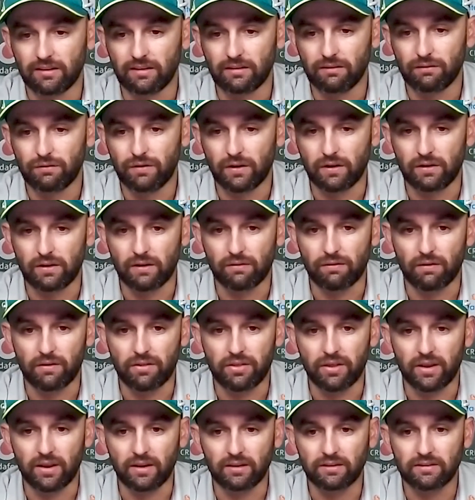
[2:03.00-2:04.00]
few different
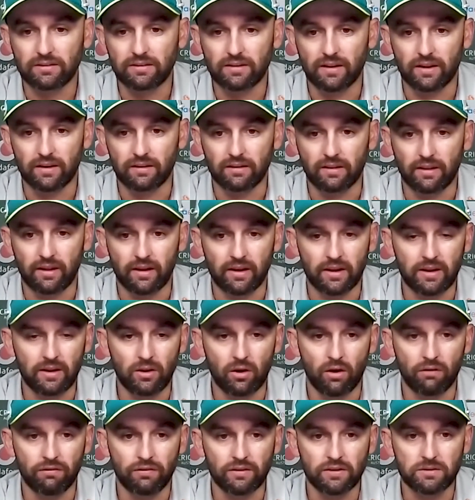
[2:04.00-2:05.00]
things that he
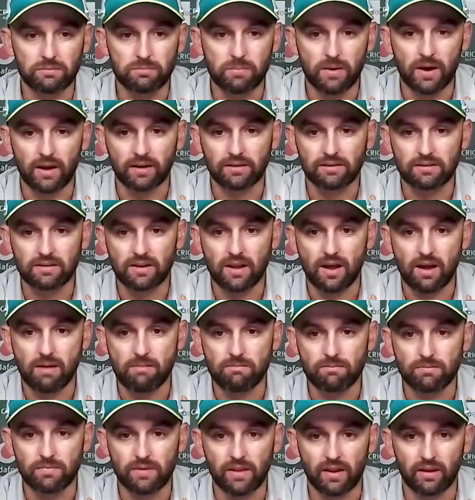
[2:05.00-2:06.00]
offers, but
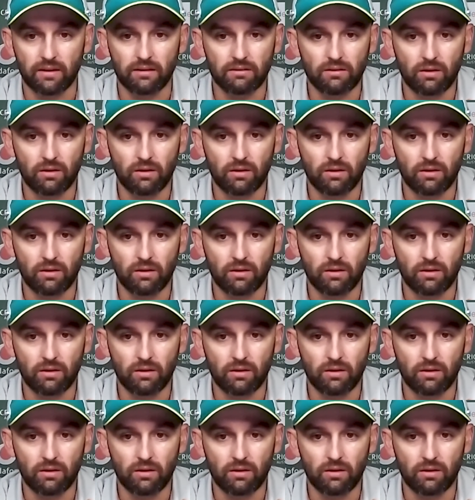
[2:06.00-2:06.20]
yeah,